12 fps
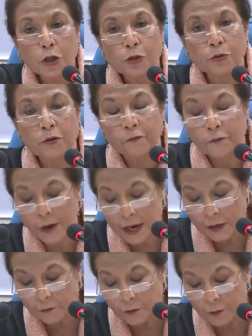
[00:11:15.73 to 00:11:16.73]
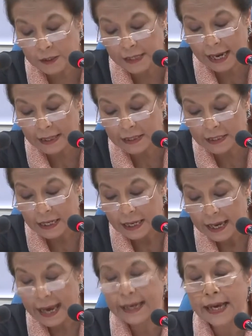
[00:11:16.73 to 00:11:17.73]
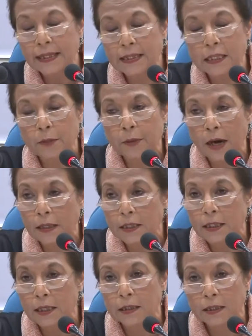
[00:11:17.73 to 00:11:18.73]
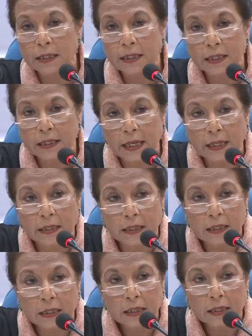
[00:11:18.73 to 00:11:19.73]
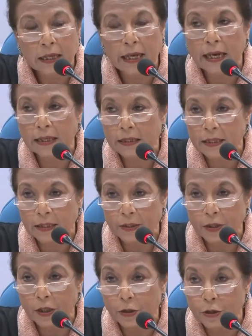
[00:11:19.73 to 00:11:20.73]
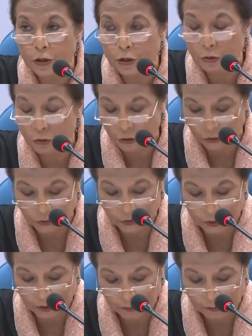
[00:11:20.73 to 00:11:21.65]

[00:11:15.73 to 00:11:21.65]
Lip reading: to refrain from attacks against the Pakistani state and its institutions.